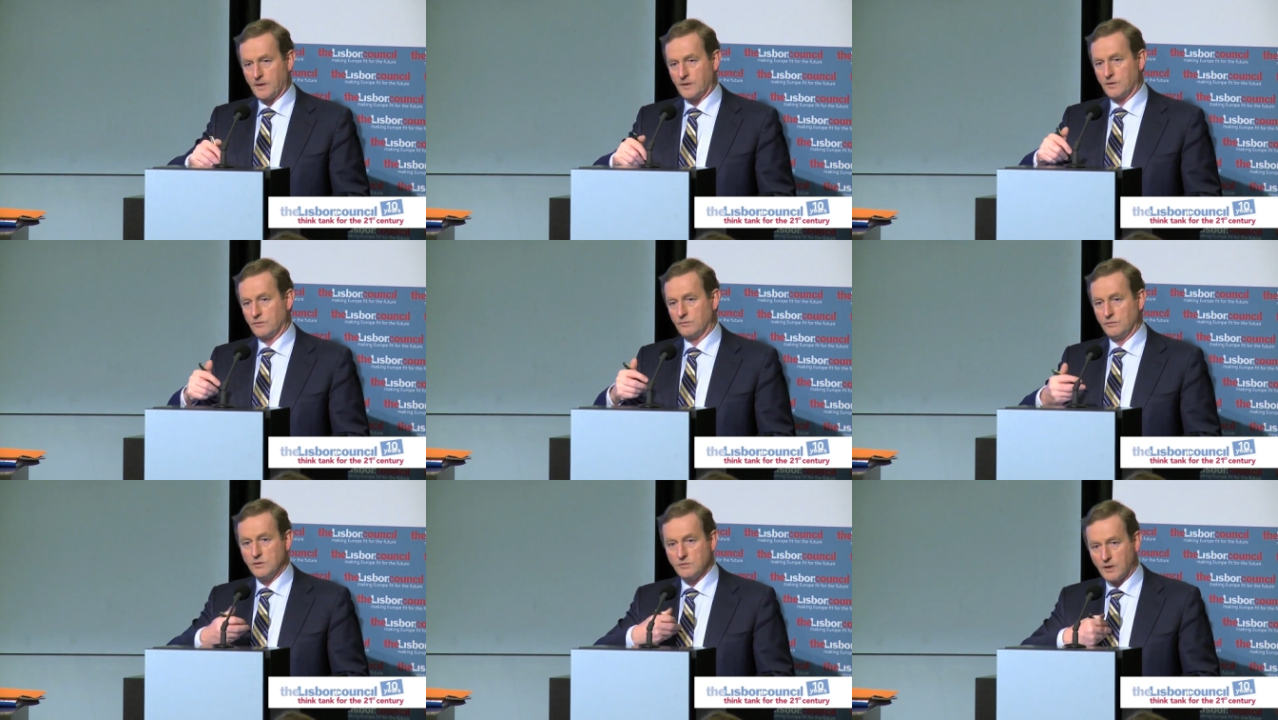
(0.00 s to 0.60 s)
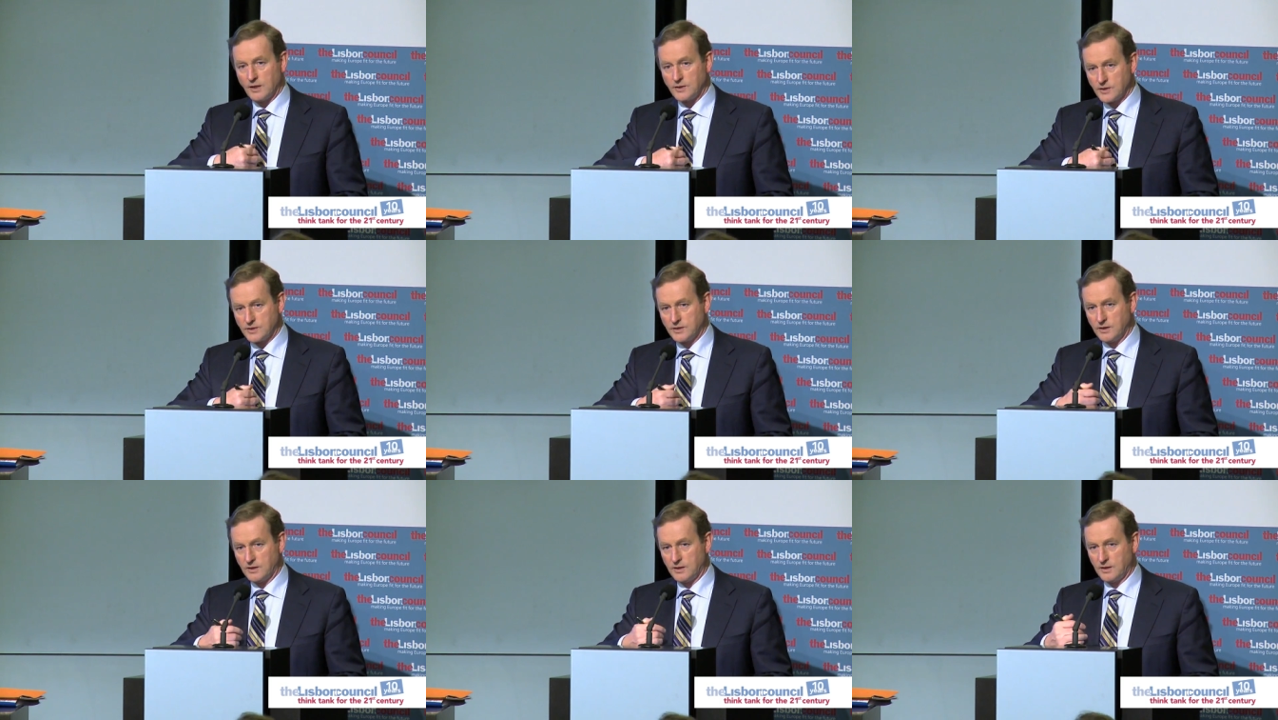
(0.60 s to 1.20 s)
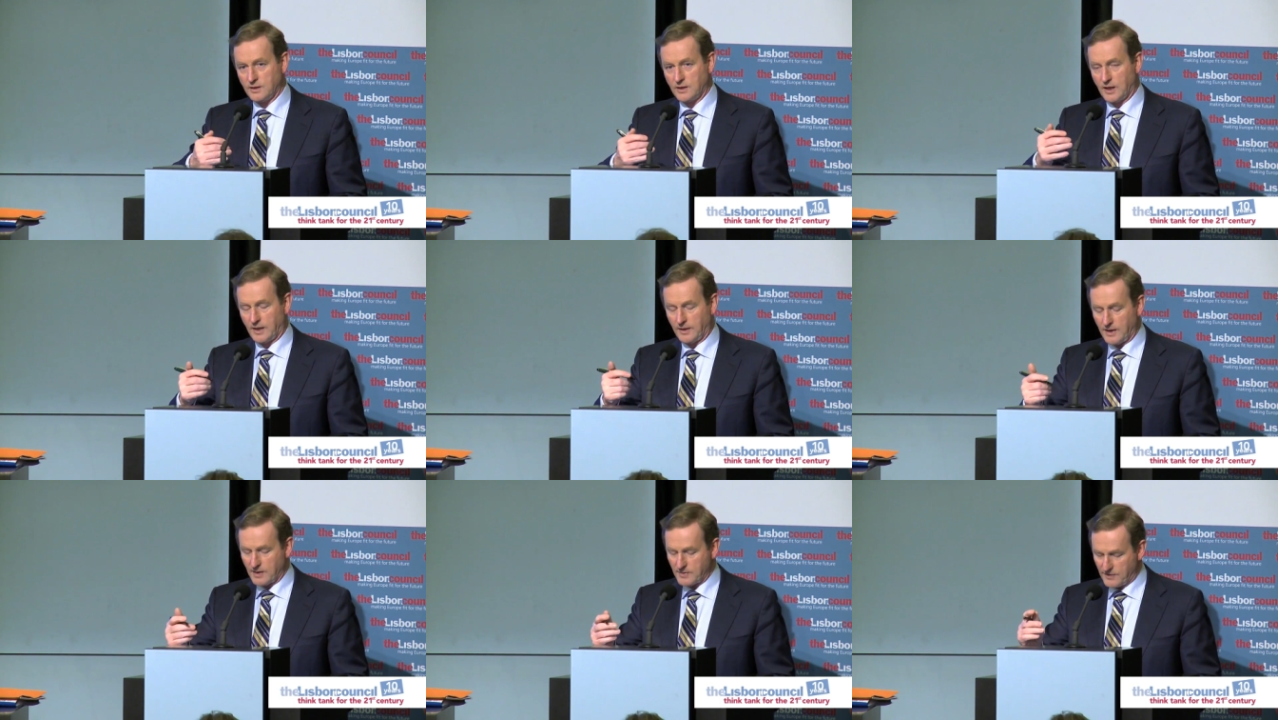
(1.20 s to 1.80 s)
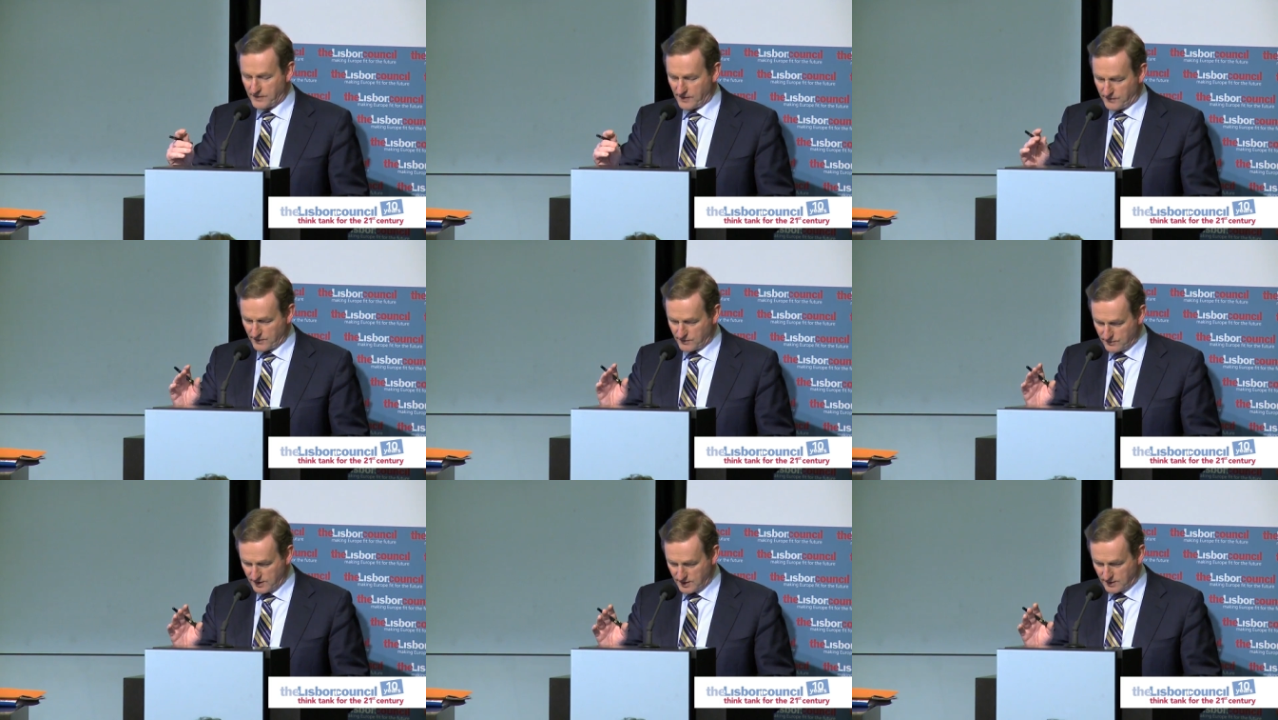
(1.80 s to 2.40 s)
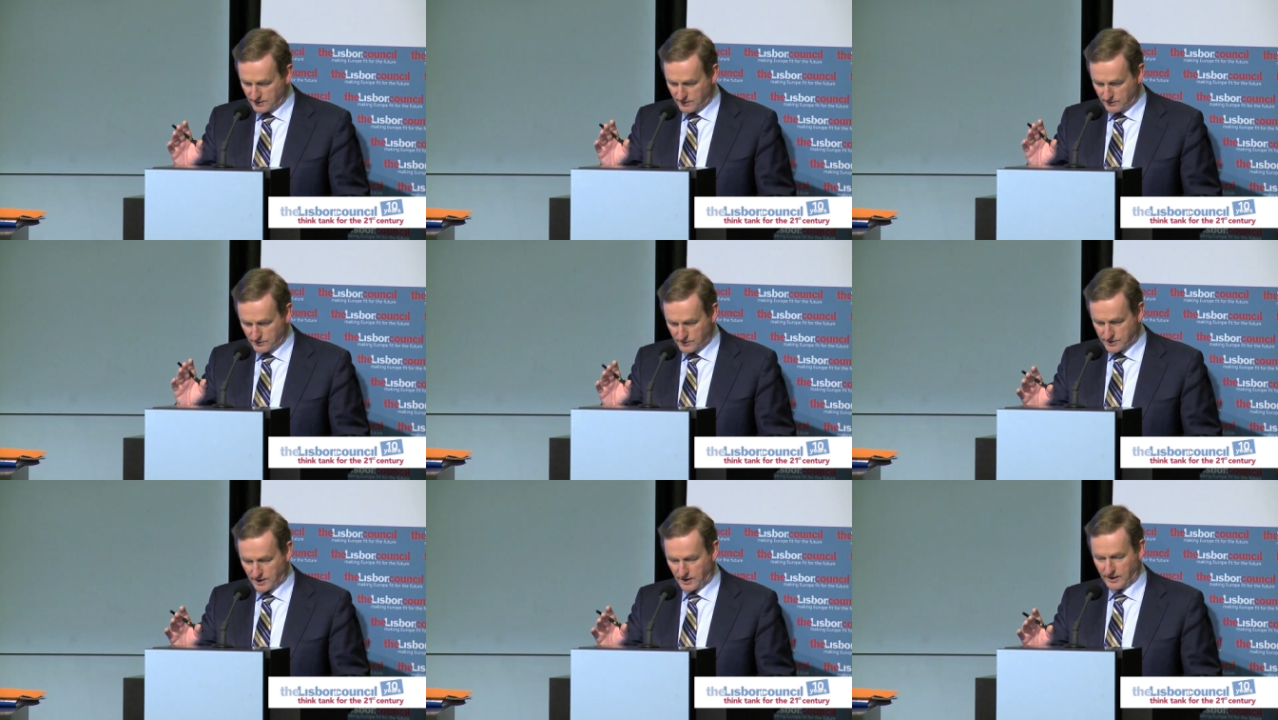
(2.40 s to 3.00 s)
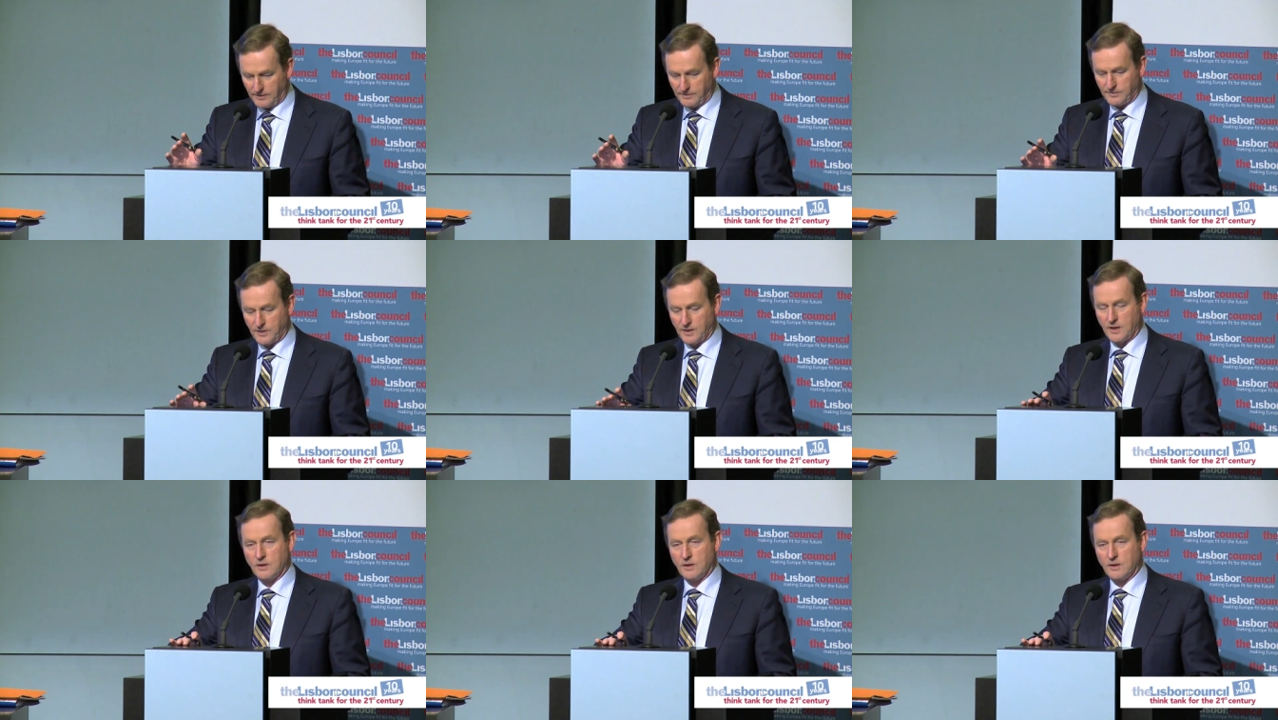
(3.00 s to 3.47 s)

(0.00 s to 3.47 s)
So we want to see the MFF agreed and in good time.